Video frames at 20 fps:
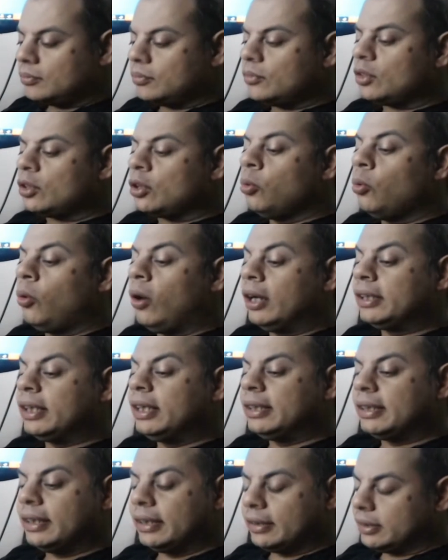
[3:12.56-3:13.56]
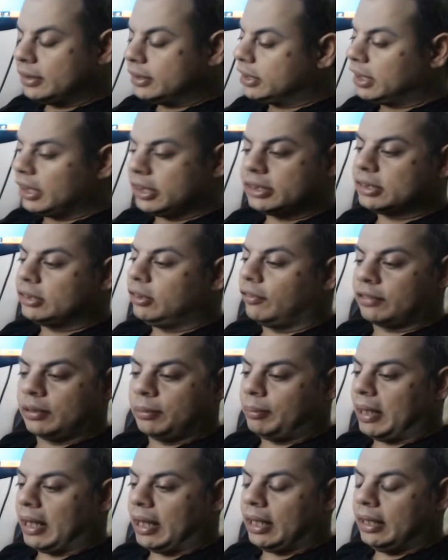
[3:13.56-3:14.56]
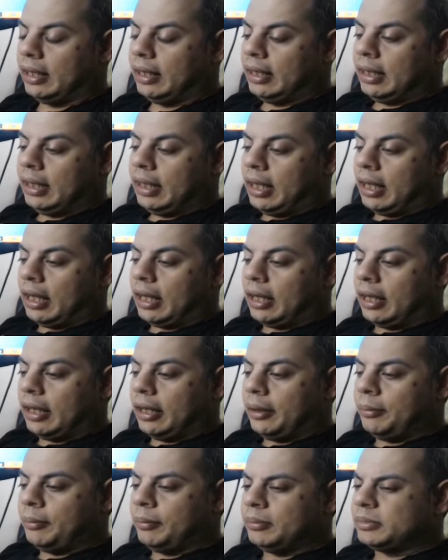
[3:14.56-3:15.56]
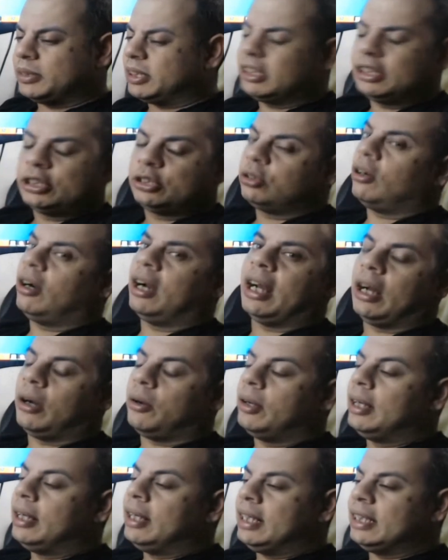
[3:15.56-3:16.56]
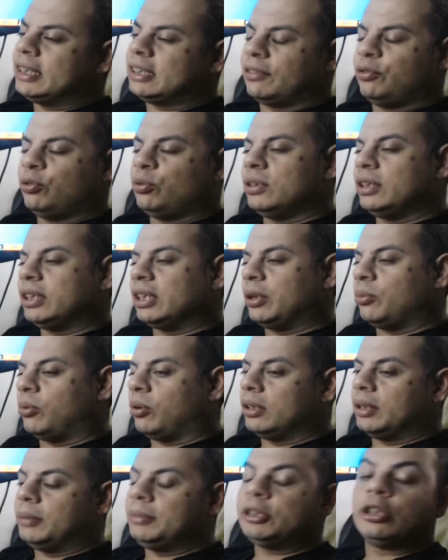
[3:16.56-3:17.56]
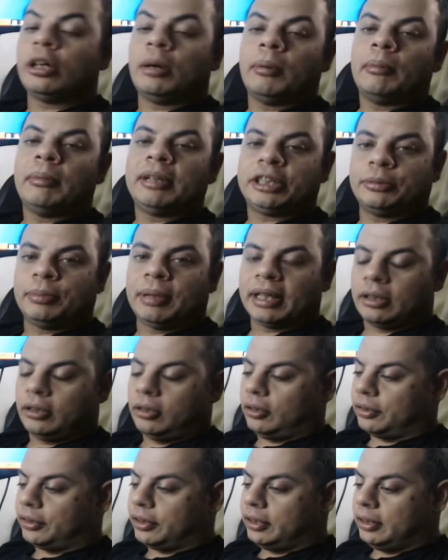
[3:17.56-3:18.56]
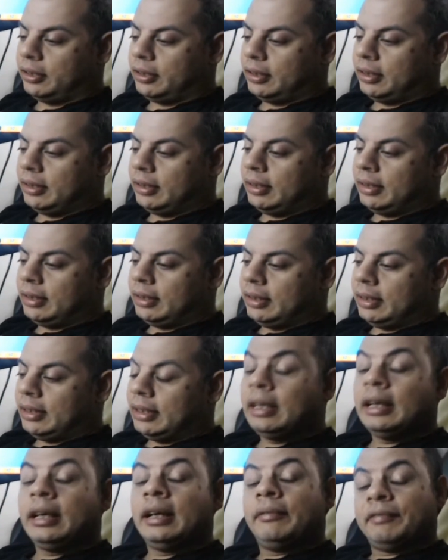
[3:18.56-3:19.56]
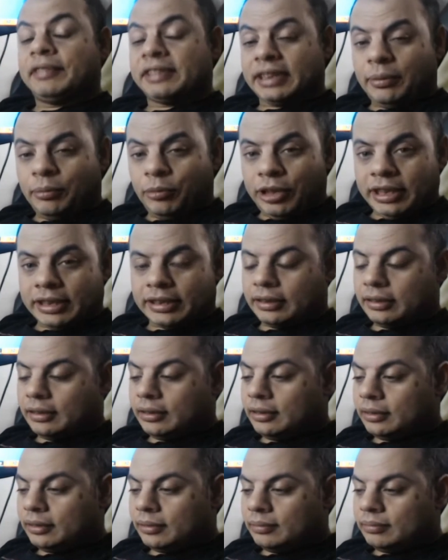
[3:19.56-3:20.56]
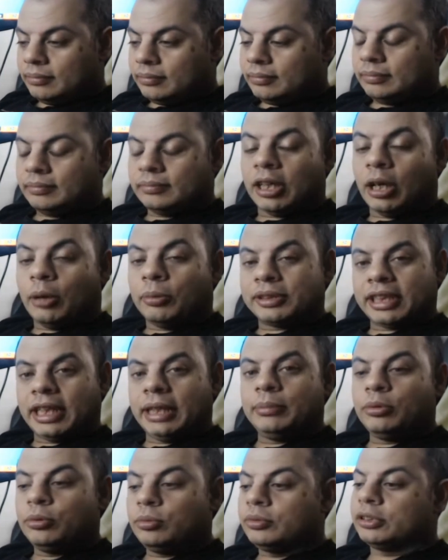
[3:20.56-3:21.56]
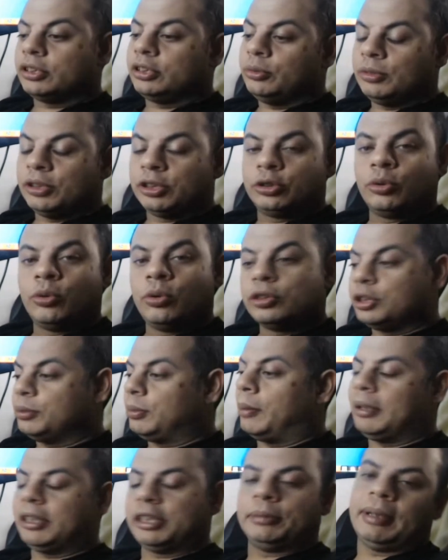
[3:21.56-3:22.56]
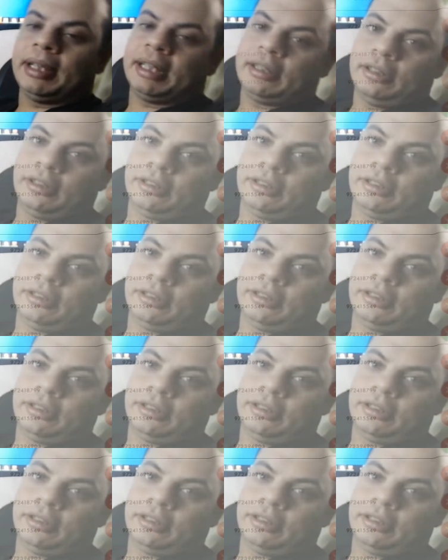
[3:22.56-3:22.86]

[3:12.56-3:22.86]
what I then did just off the bat, just to try it out, is I thought, you know what, let me try my Metrobank card. For some reason, I was able to withdraw to my Metrobank card.